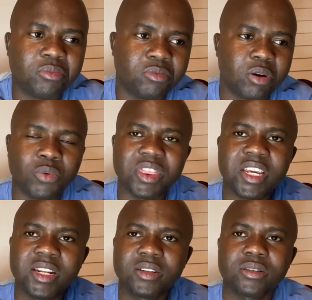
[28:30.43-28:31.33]

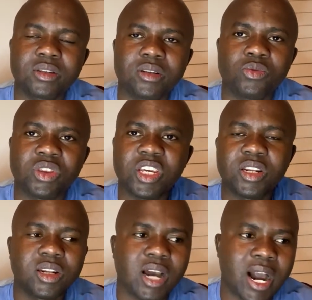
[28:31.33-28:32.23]

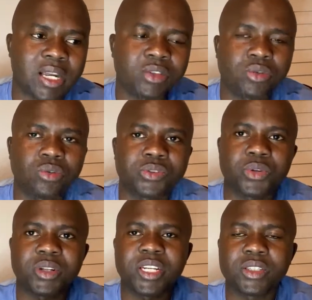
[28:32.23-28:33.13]
within high schools or
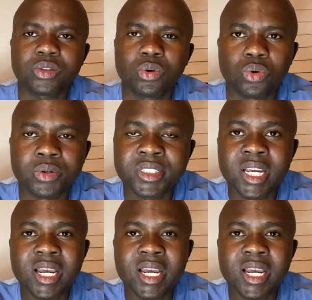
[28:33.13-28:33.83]
day schools,